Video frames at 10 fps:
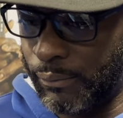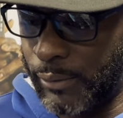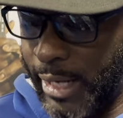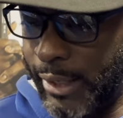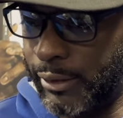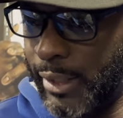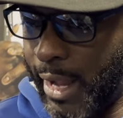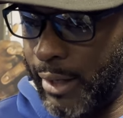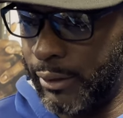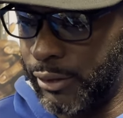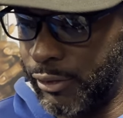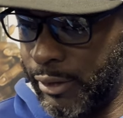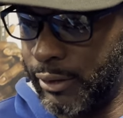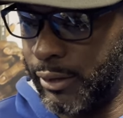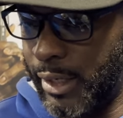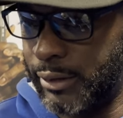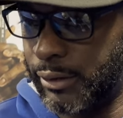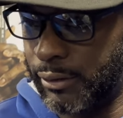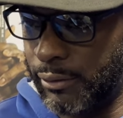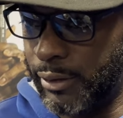cater to Alec's strength, and
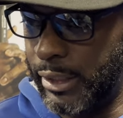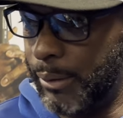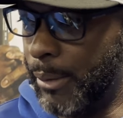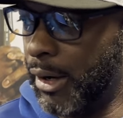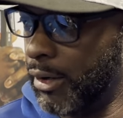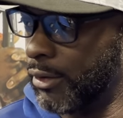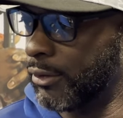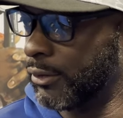that's the deep ball.